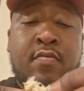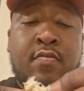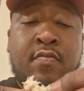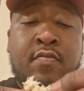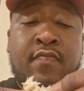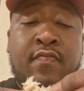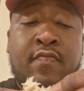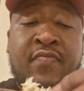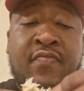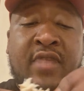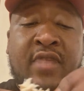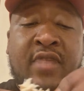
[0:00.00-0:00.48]

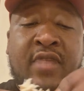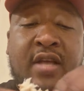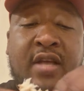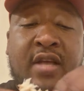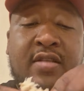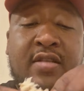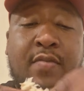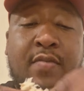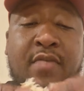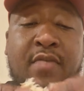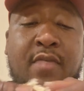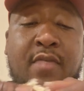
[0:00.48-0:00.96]
We got some
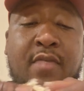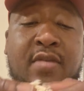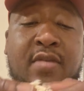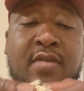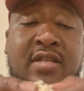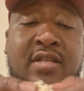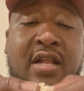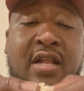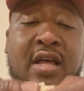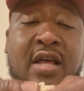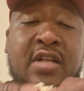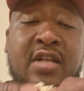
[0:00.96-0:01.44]
meat, but it's a
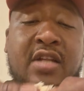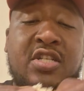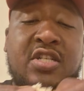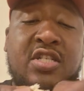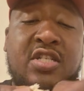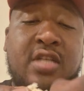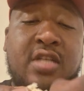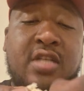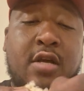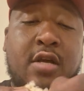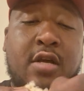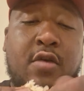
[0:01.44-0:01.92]
lot of
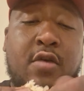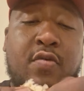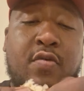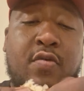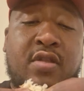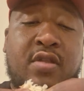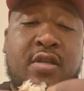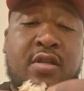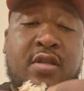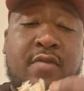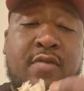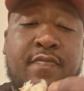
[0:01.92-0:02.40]
shell with
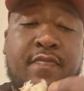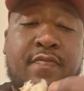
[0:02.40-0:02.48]
it.